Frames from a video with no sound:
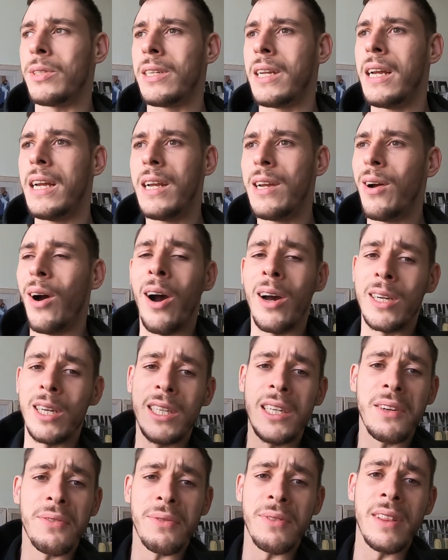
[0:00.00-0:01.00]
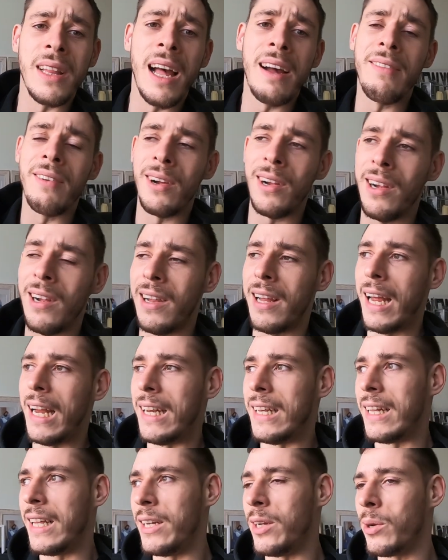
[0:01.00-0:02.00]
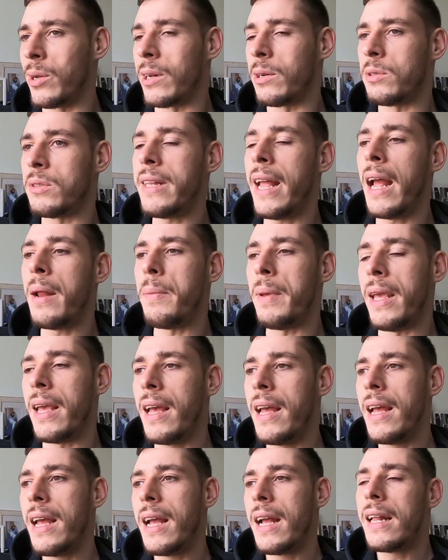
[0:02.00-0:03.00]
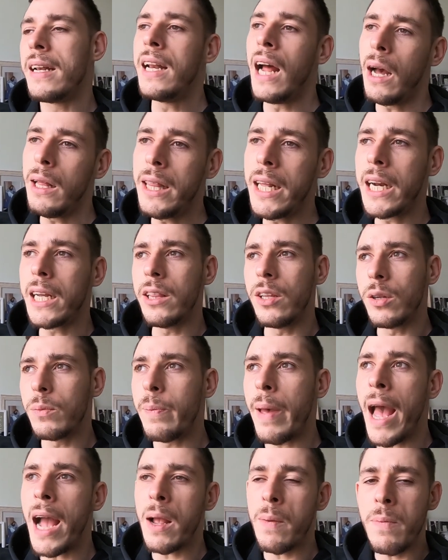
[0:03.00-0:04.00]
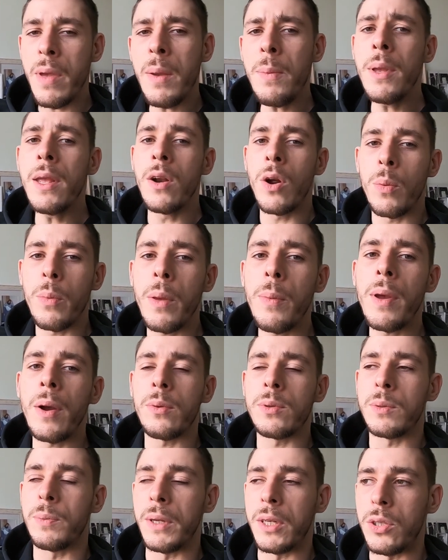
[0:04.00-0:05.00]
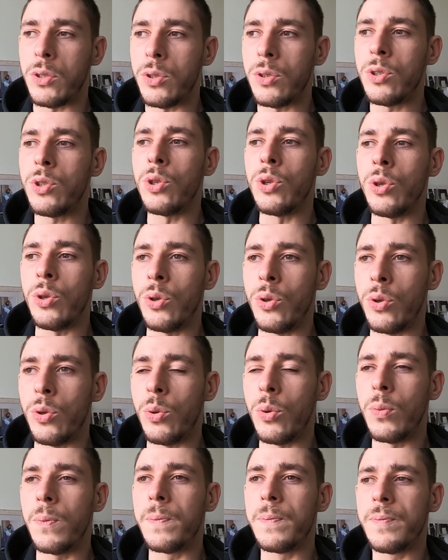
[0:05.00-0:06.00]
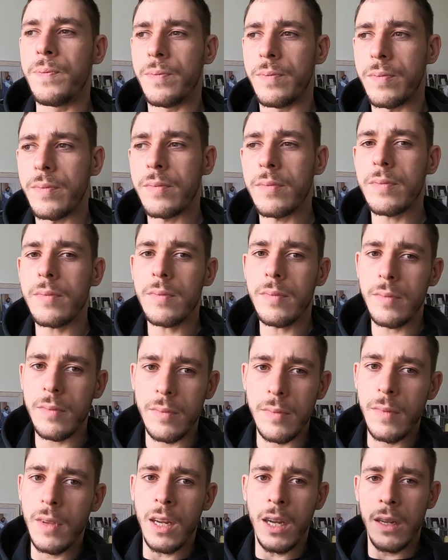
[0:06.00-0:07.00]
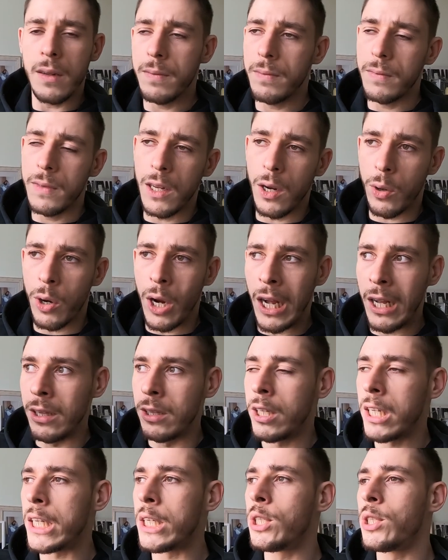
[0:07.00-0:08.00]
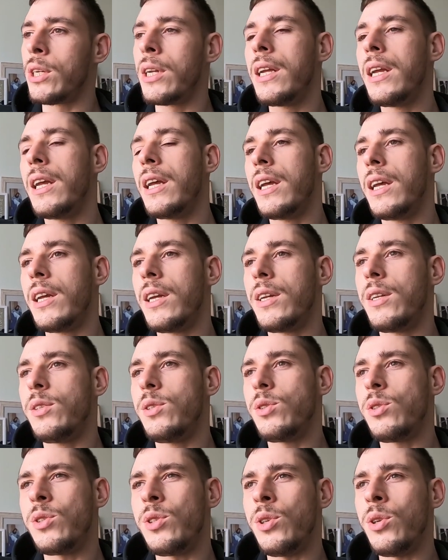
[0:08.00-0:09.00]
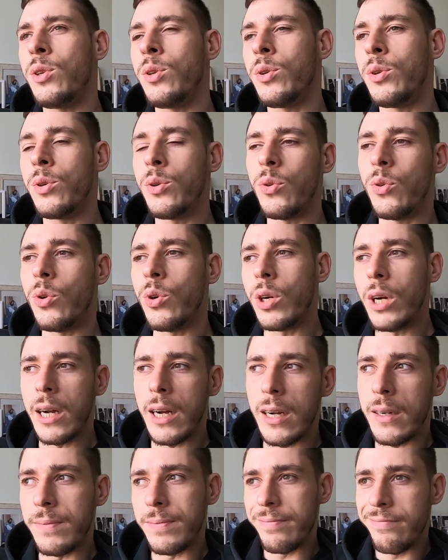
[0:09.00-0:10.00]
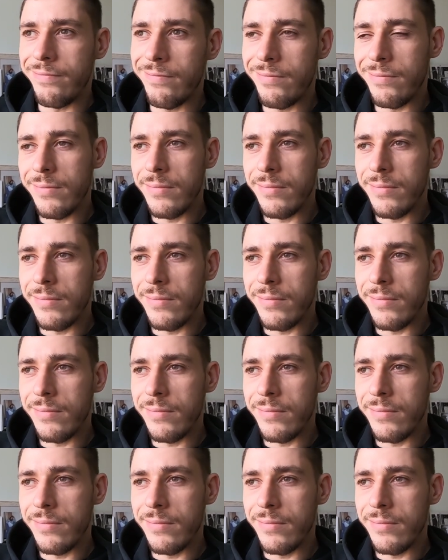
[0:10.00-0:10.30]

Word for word: just on a different level and they don't understand me. Now that I look back, maybe, you know, maybe I was a bit too, you know, cultish, too um,